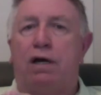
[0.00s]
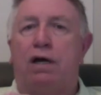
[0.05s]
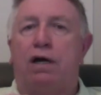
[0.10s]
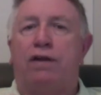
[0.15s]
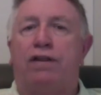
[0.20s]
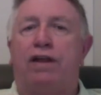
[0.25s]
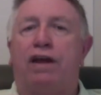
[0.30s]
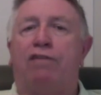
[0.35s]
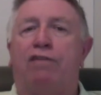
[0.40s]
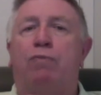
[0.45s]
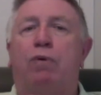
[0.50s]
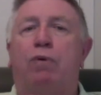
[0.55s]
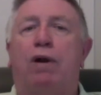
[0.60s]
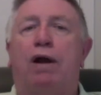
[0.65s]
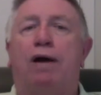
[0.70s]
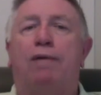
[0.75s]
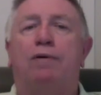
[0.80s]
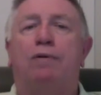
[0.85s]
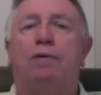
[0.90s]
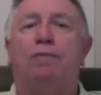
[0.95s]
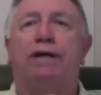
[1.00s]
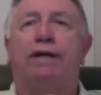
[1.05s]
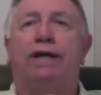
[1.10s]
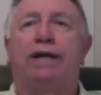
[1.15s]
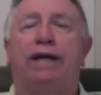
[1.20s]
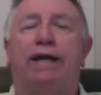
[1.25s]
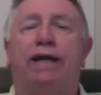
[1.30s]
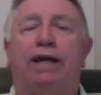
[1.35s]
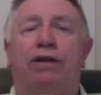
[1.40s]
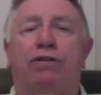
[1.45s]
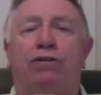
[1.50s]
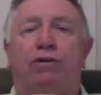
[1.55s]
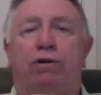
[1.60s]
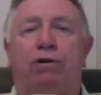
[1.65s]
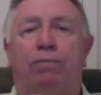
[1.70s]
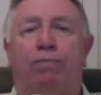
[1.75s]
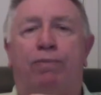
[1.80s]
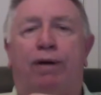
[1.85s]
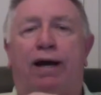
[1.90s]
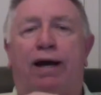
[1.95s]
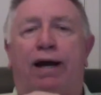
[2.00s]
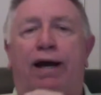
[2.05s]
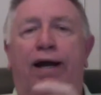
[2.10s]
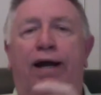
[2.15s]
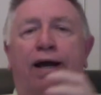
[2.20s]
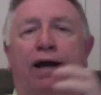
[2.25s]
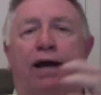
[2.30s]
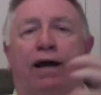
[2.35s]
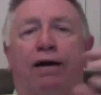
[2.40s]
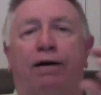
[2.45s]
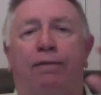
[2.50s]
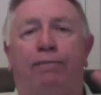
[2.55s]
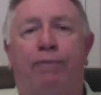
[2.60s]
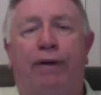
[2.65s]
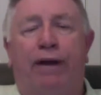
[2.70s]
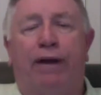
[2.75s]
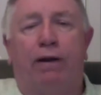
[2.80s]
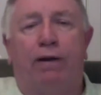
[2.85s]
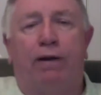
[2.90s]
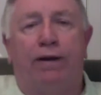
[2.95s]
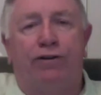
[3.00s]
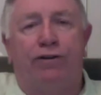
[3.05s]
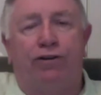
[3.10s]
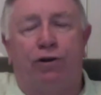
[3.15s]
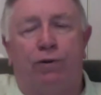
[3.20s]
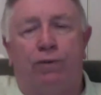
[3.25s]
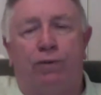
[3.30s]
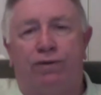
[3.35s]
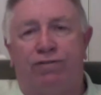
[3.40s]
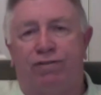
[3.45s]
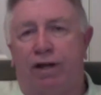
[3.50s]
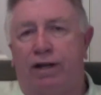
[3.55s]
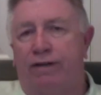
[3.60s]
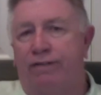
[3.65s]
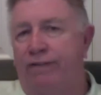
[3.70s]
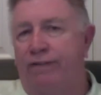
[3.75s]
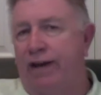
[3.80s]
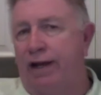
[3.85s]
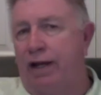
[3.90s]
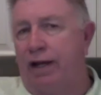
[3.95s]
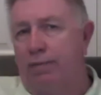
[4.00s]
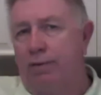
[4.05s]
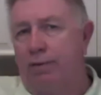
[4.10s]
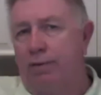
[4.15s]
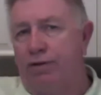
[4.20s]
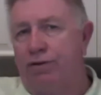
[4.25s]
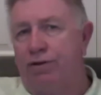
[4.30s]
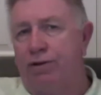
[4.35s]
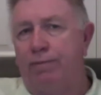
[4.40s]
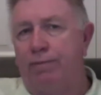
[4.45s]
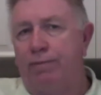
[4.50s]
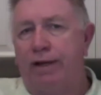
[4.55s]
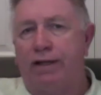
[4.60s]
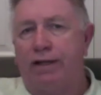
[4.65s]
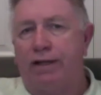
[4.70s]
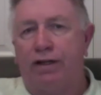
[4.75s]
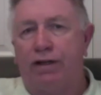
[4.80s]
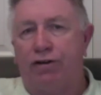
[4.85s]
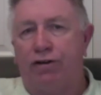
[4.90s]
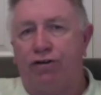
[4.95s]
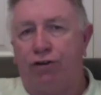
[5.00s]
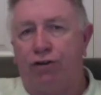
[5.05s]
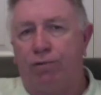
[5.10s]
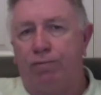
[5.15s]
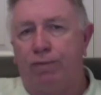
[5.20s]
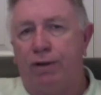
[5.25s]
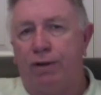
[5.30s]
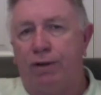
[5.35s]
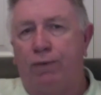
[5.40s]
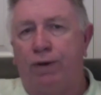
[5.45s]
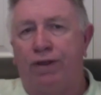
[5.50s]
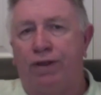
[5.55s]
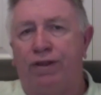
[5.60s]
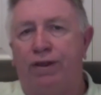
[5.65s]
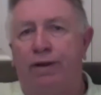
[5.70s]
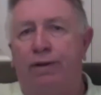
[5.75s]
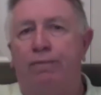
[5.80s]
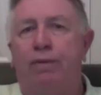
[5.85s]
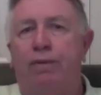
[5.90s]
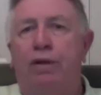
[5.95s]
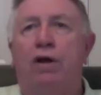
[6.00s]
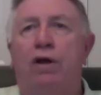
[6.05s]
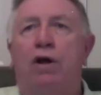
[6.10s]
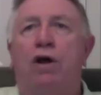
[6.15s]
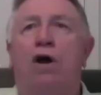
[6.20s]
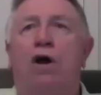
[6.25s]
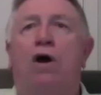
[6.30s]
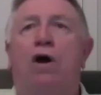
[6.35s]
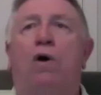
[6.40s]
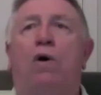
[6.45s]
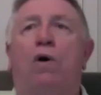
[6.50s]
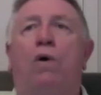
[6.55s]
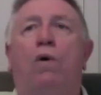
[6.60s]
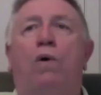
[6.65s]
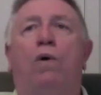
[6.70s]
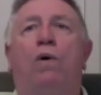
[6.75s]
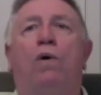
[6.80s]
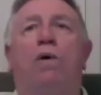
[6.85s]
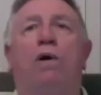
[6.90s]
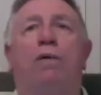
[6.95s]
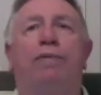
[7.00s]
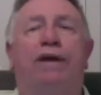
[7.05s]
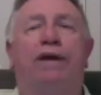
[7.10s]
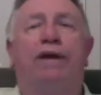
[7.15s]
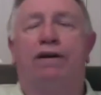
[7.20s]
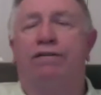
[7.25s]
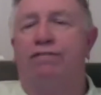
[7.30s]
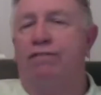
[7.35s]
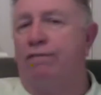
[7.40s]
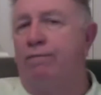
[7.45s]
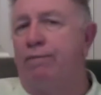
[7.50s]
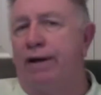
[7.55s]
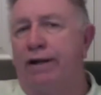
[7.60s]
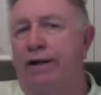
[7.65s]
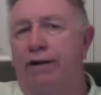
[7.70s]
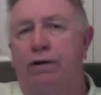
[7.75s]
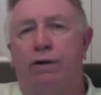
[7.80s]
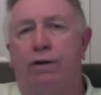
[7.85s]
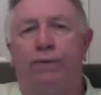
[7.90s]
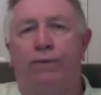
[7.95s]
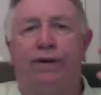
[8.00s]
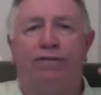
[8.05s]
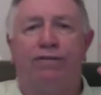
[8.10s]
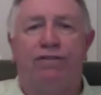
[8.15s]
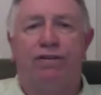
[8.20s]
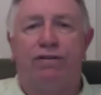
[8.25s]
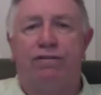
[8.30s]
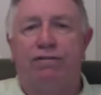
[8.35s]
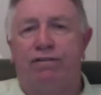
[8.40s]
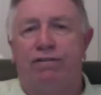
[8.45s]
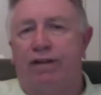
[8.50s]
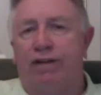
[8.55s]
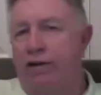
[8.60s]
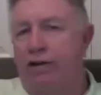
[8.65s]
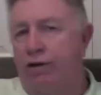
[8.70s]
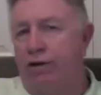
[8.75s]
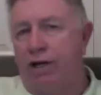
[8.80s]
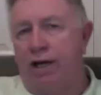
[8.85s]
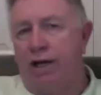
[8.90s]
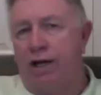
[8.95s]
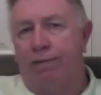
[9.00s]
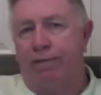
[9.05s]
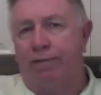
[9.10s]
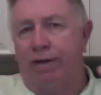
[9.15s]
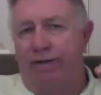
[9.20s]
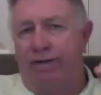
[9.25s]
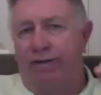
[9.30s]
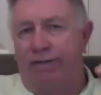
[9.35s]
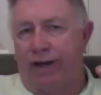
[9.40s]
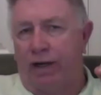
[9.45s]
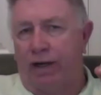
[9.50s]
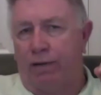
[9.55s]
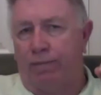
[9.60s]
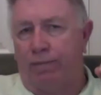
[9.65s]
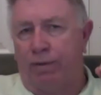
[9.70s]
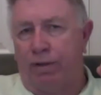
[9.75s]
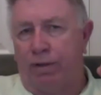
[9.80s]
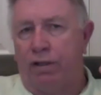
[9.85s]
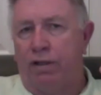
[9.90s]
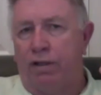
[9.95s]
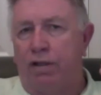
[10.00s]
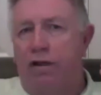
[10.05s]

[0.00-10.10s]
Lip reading: They've probably either by a parent who was unavailable to make the attunement with them, or because of medical reasons, they could not be available.